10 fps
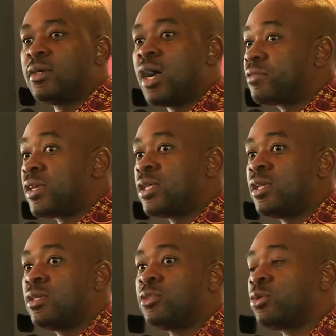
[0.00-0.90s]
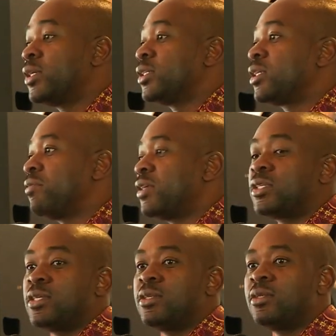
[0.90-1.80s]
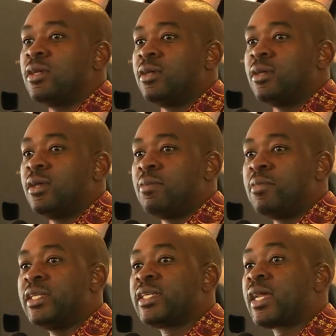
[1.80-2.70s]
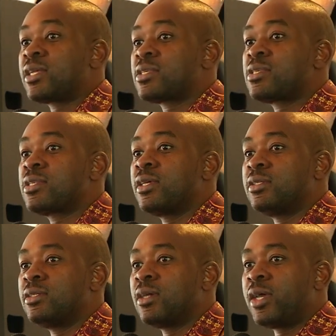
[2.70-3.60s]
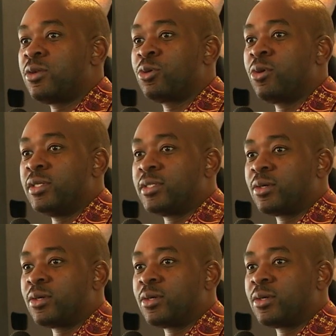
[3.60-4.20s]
After the 2017 military assisted handover.